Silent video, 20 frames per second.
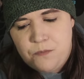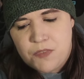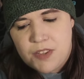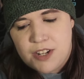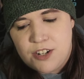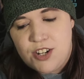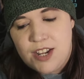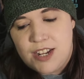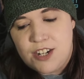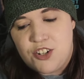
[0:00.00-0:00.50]

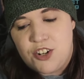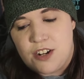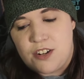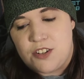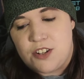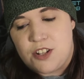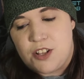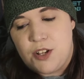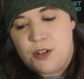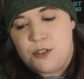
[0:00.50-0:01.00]
Jiang
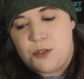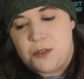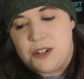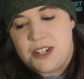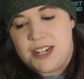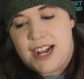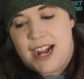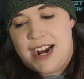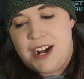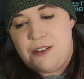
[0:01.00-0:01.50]
Cheng's clothes were
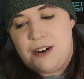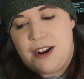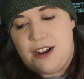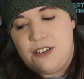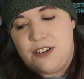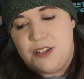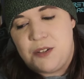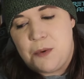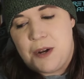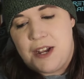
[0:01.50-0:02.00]
tied
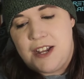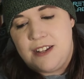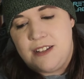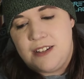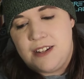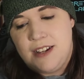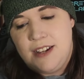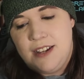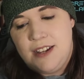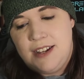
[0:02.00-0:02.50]
around his
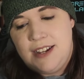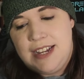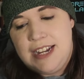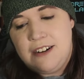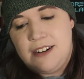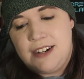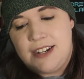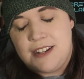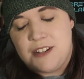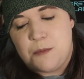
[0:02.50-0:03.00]
waist.
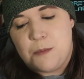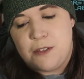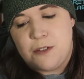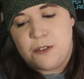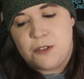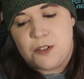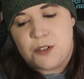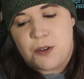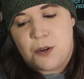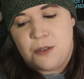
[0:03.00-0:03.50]
Hearing his
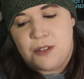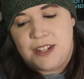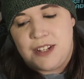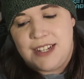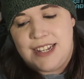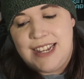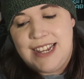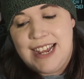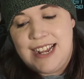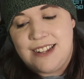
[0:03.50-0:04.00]
mother's
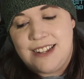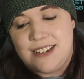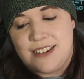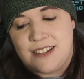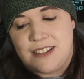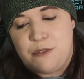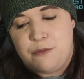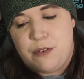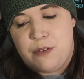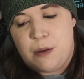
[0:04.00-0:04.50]
scolding, he
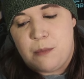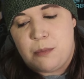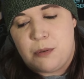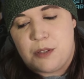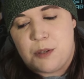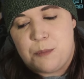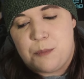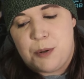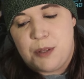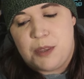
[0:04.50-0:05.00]
hastily
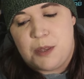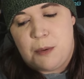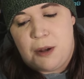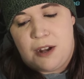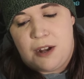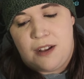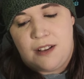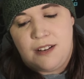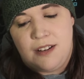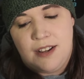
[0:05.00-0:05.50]
fumbled to put them
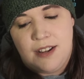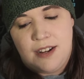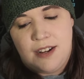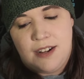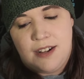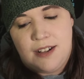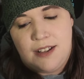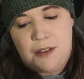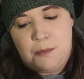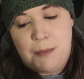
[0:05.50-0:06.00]
on.
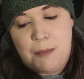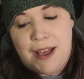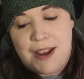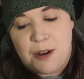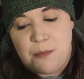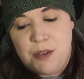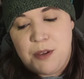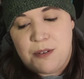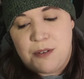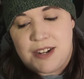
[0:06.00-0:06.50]

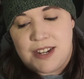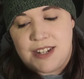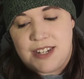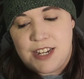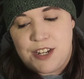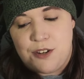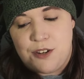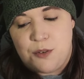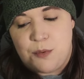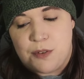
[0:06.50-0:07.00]
Madame Yu
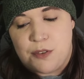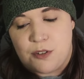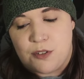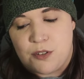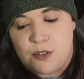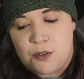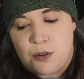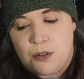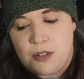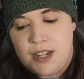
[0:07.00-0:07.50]
continued with her
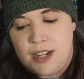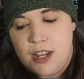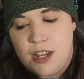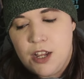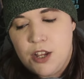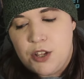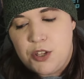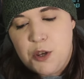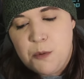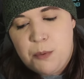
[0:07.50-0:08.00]
scolding.
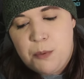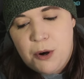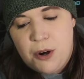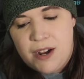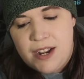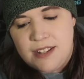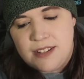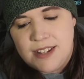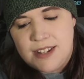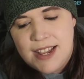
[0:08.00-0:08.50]
You
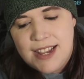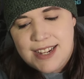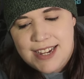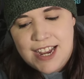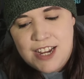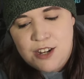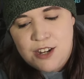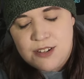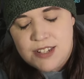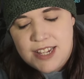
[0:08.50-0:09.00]
boys,
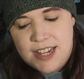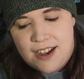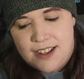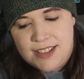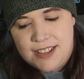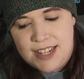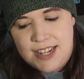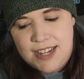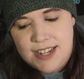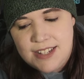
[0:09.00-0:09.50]
can't you see
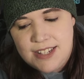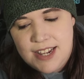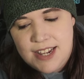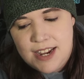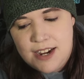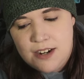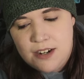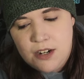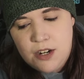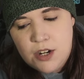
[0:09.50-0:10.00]
Ali is
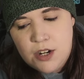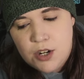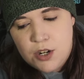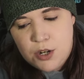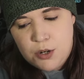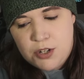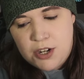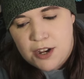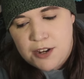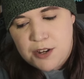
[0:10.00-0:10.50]
here?
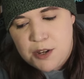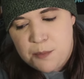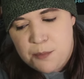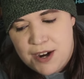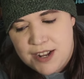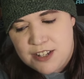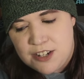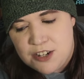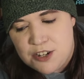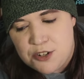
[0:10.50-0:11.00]
Who taught you
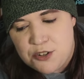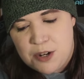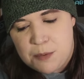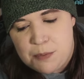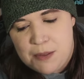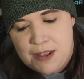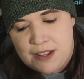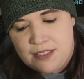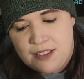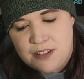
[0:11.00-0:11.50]
brats to
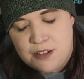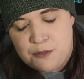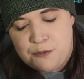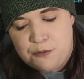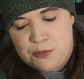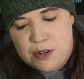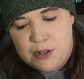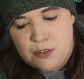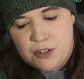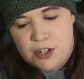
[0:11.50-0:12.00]
ship like this in
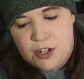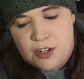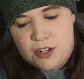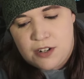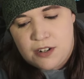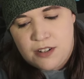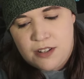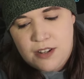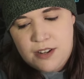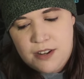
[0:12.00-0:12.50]
front of a girl?